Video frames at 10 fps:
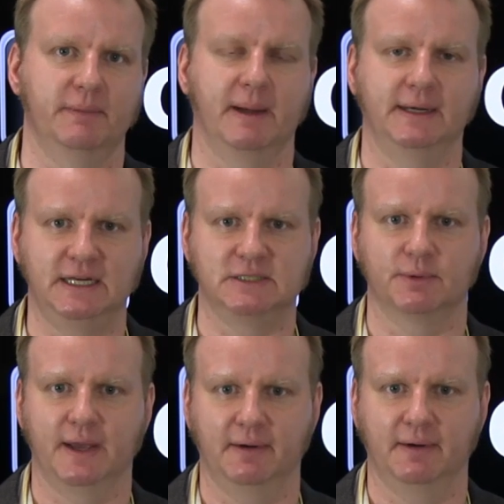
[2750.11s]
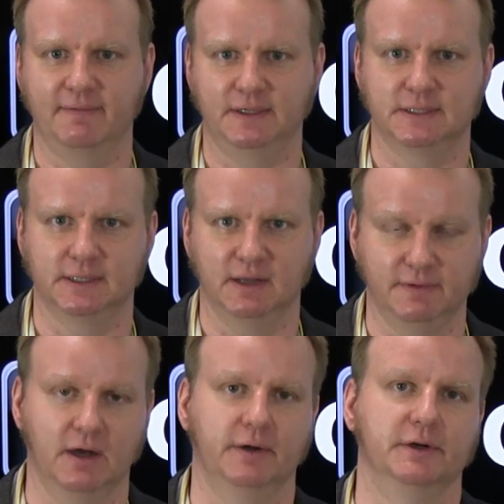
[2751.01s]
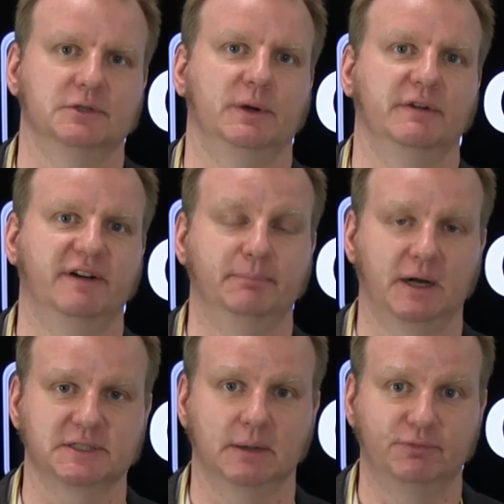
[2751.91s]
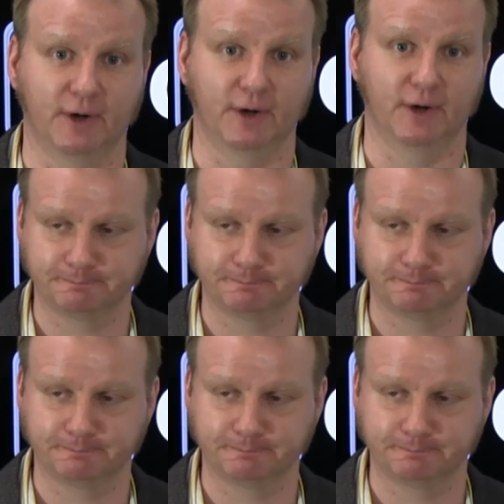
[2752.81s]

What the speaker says: my needs without having to give you $125 up front?